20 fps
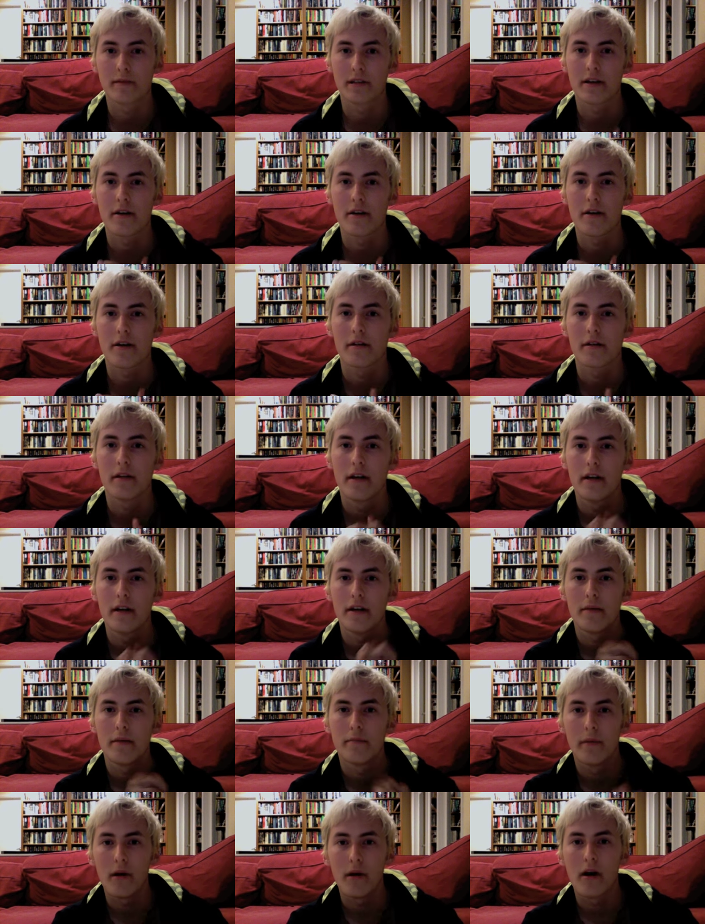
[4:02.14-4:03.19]
their
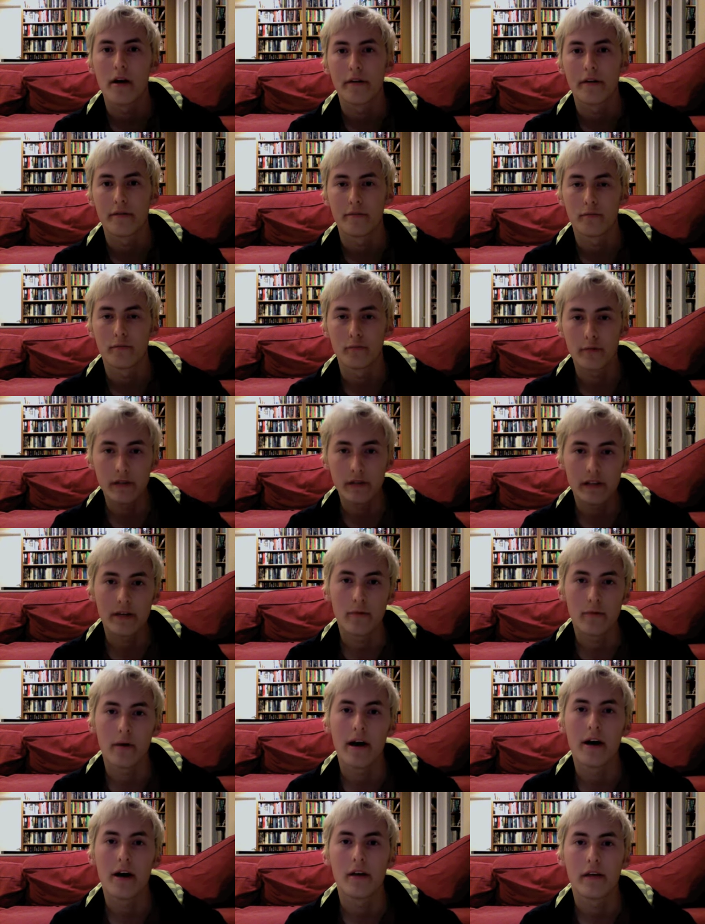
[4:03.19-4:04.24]
bond really
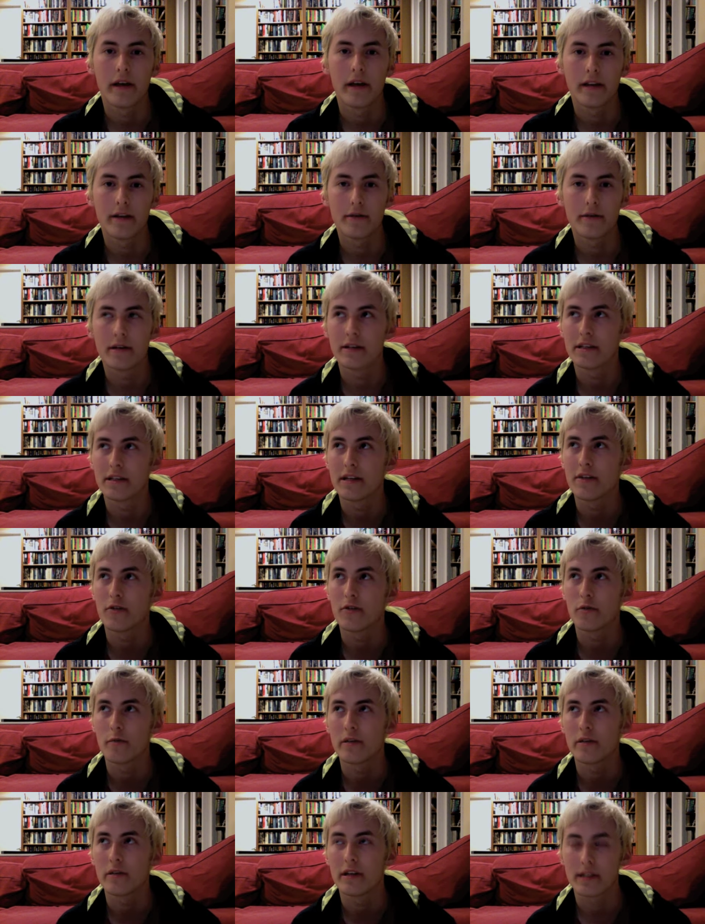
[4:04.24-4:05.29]
well, and you can see that
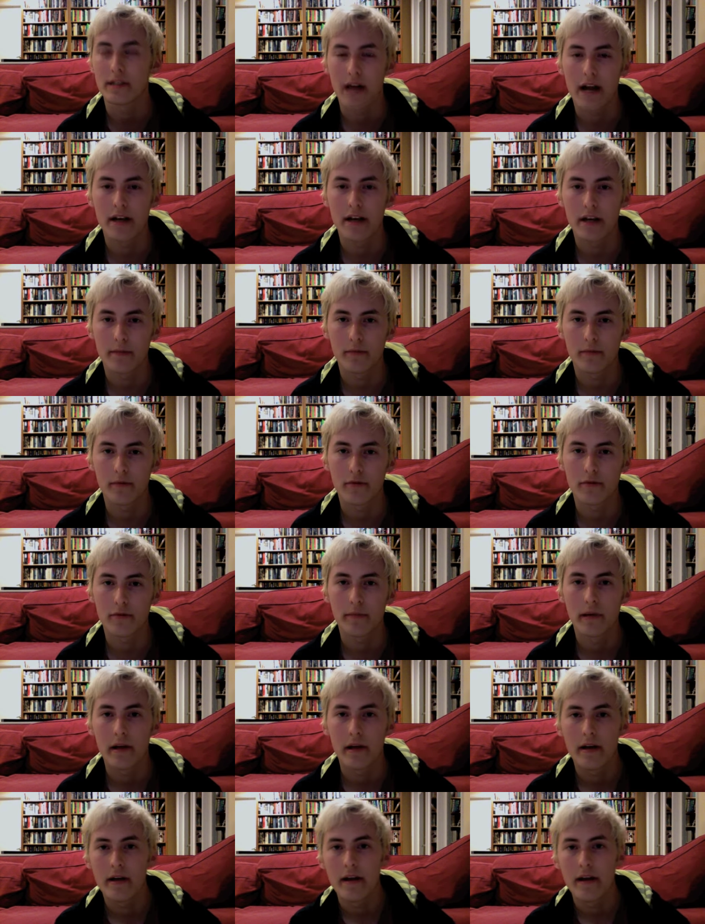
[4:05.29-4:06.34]
they're a really tight-knit group,
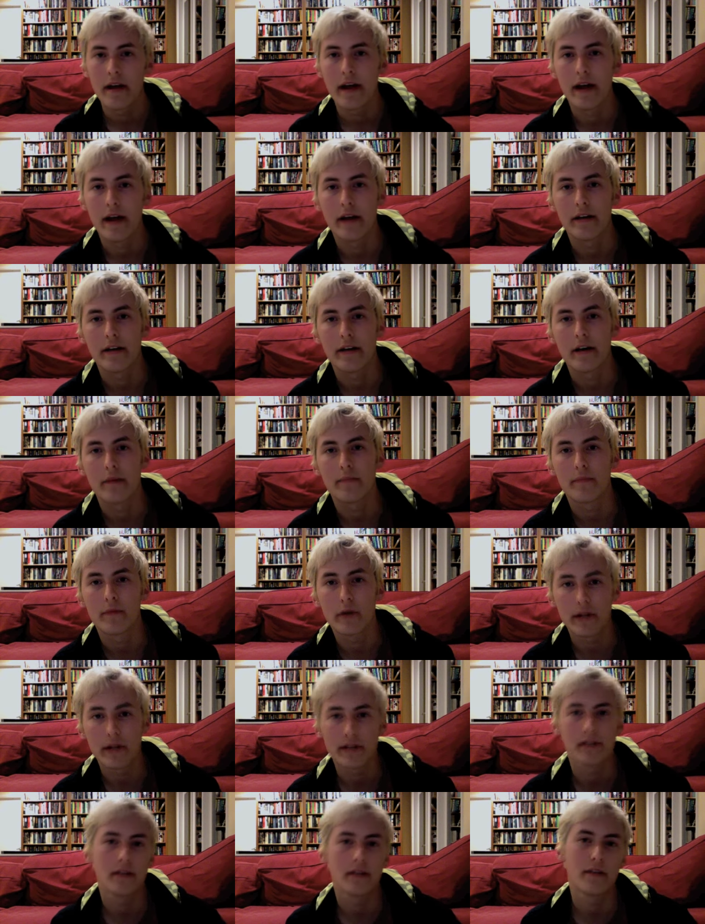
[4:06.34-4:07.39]
and you
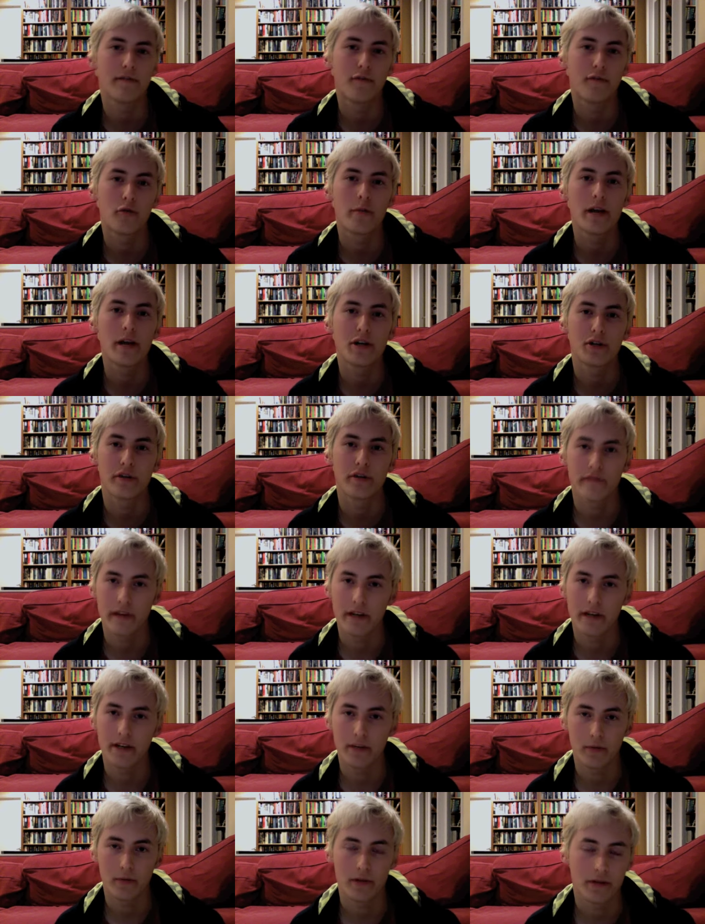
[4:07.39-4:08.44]
get to see the formation of the
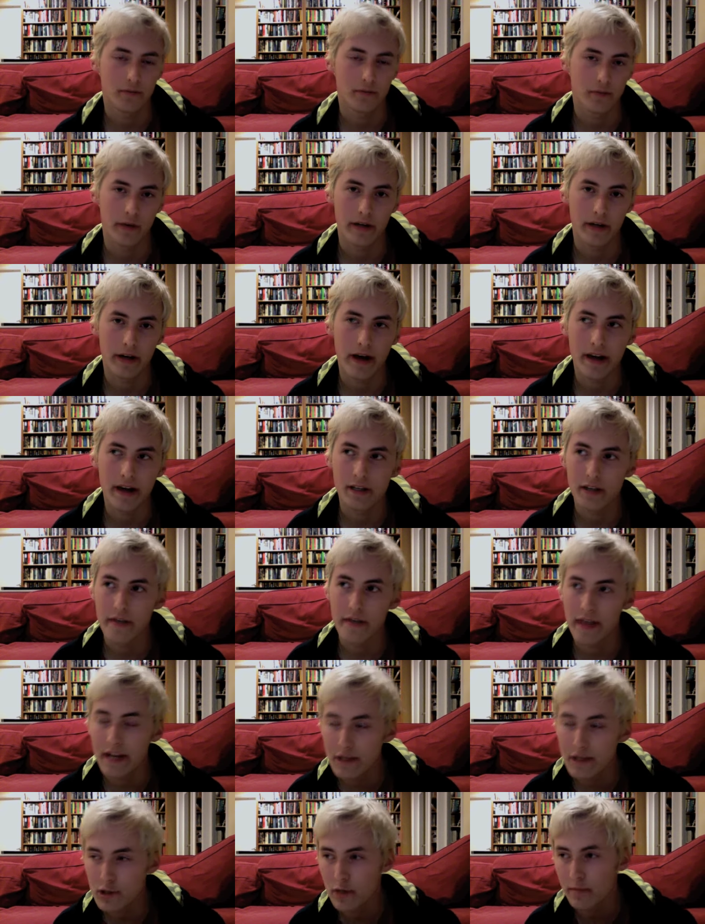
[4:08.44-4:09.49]
A-Team, which is really nice. And
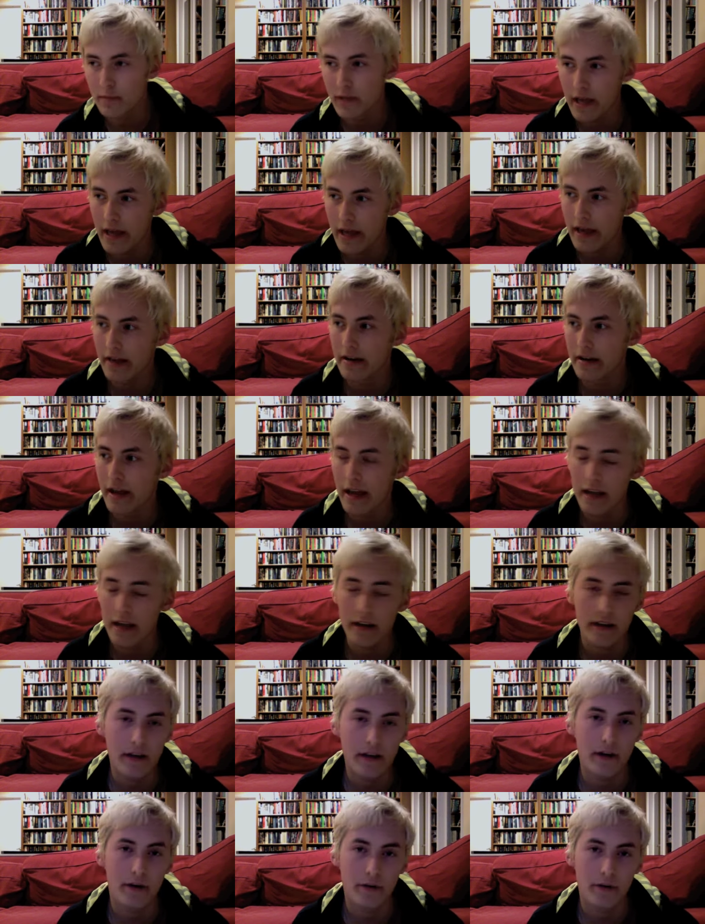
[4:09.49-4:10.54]
then it jumps ahead 8
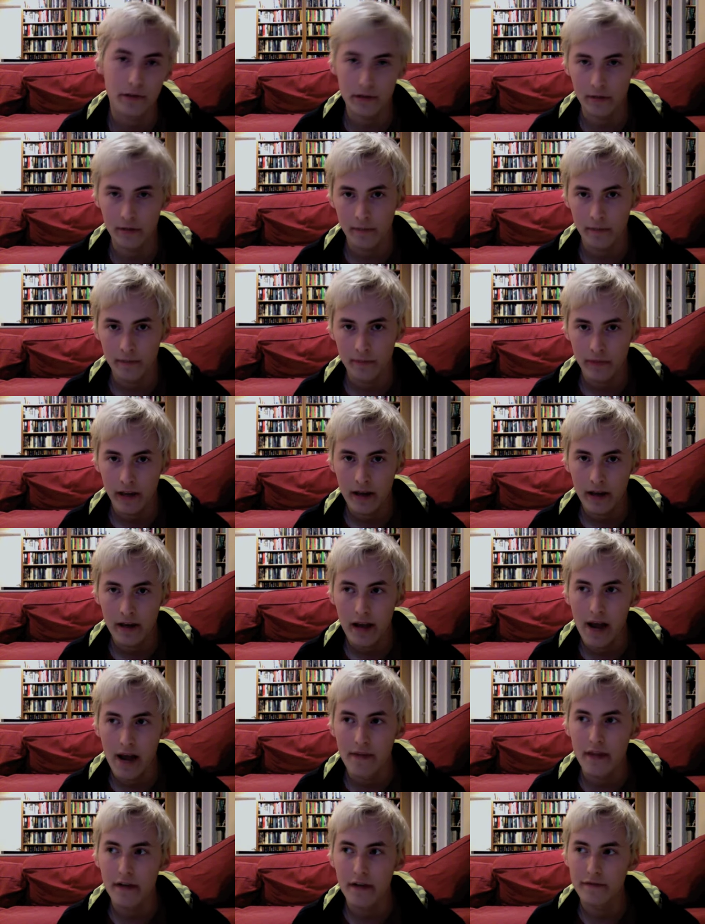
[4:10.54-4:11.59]
years,
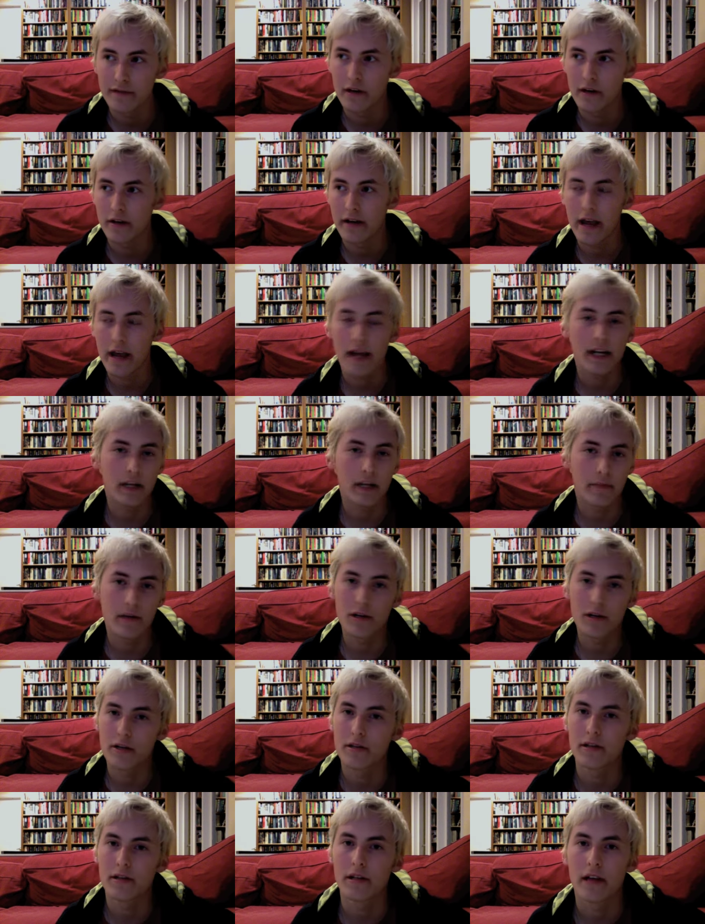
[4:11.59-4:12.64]
and they've done 80
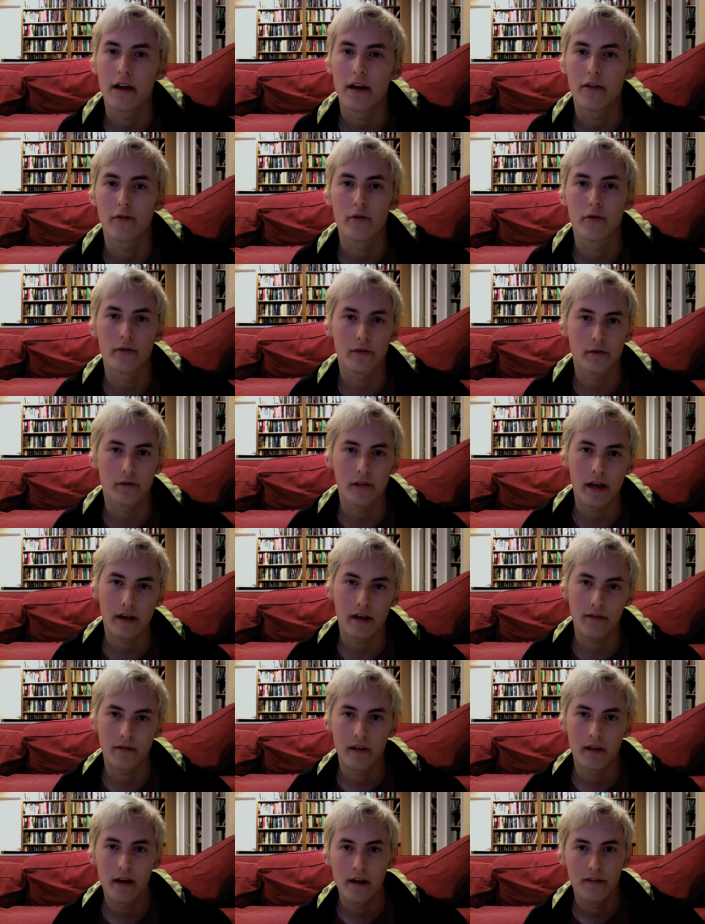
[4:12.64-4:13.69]
missions together, and they're like
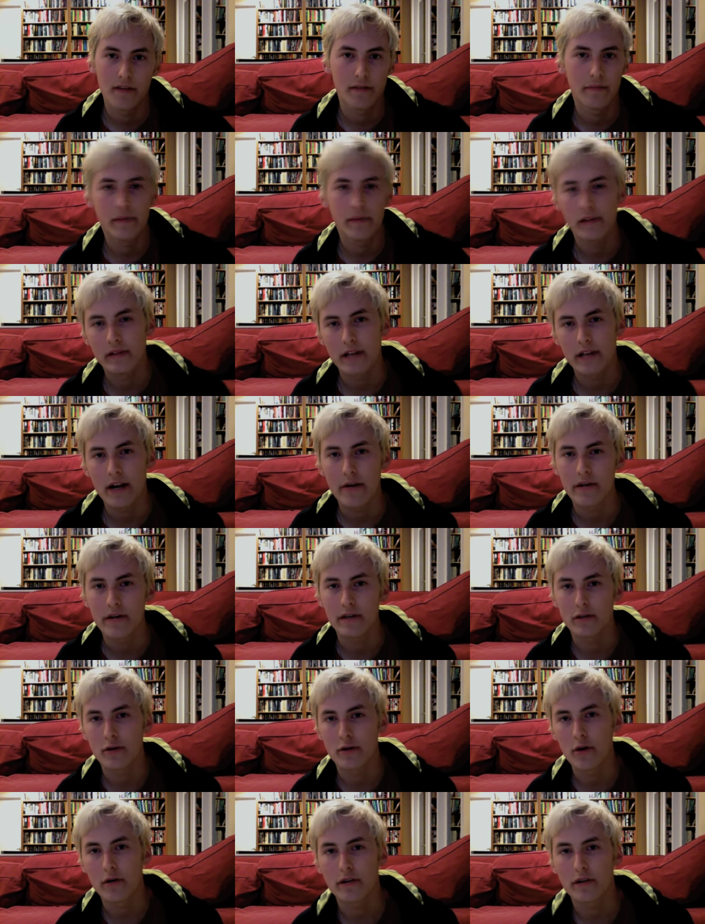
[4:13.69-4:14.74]
the military's
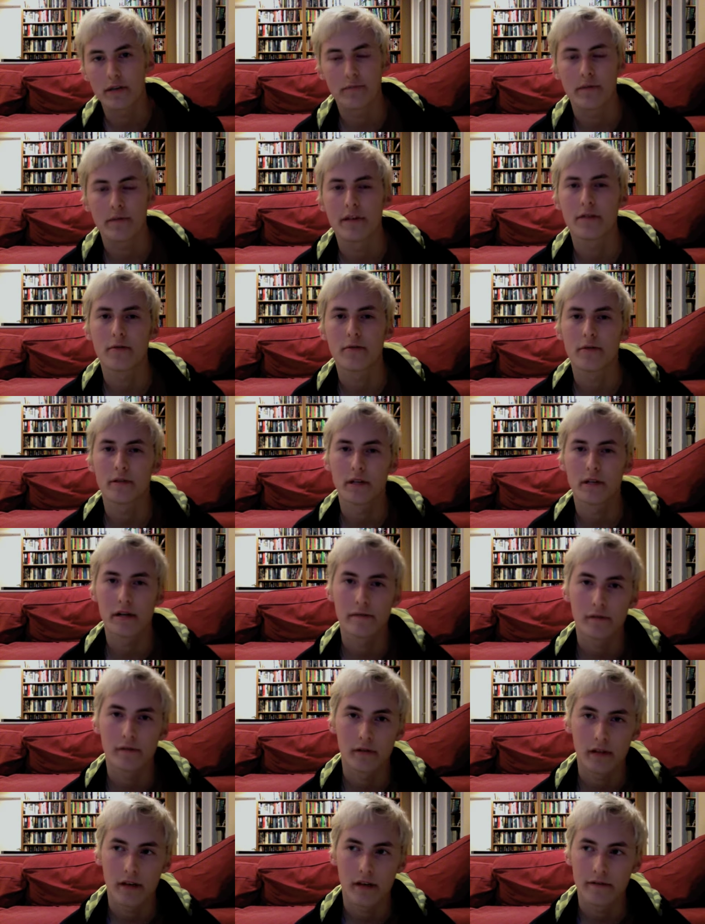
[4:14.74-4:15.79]
strongest resource, and
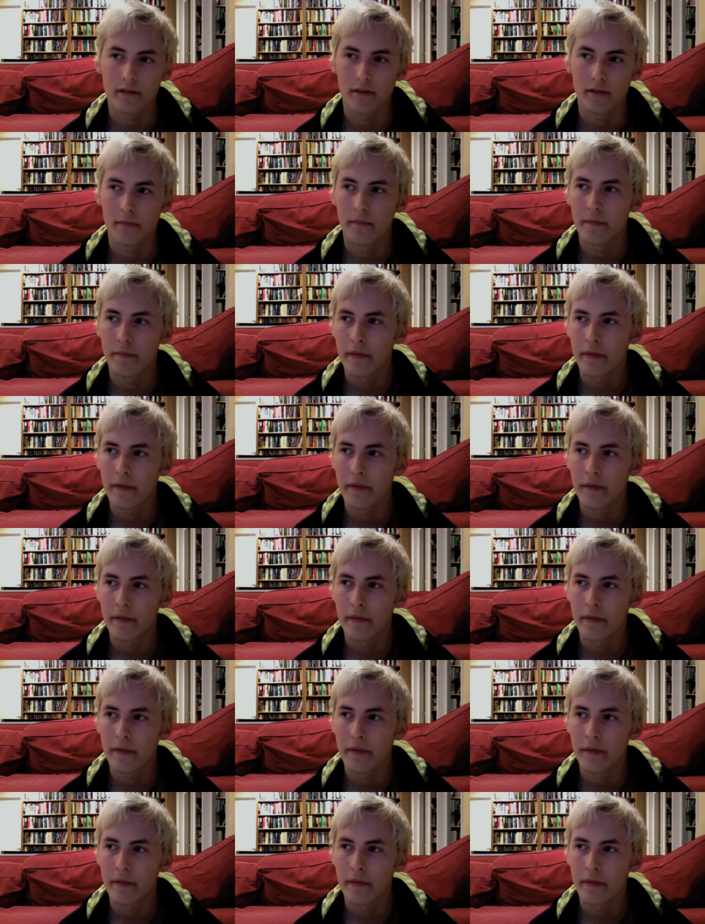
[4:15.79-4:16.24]
everyone loves them.